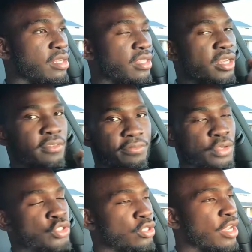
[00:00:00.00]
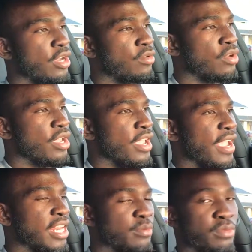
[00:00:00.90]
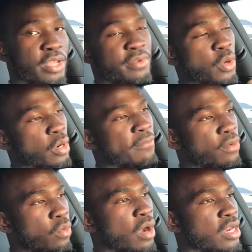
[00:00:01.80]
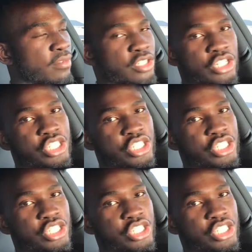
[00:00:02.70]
they're the thing of the future now, and it's been going on for a while now.